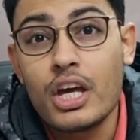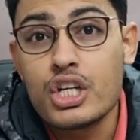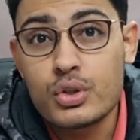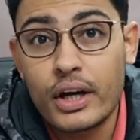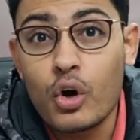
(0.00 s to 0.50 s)

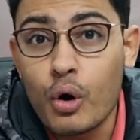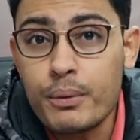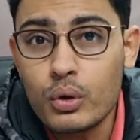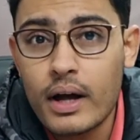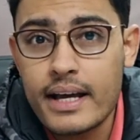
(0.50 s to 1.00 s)
So I hope
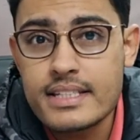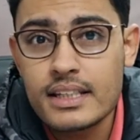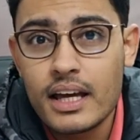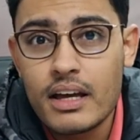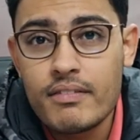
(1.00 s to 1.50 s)
you guys
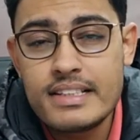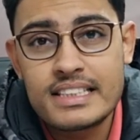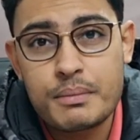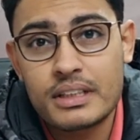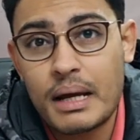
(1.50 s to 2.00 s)
will
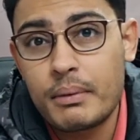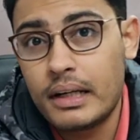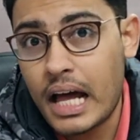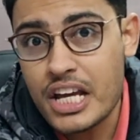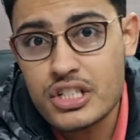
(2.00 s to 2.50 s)
subscribe in
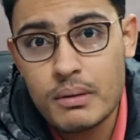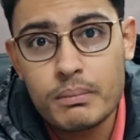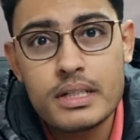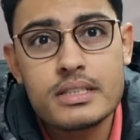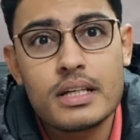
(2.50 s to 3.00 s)
large
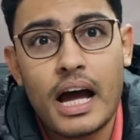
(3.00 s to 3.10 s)
numbers.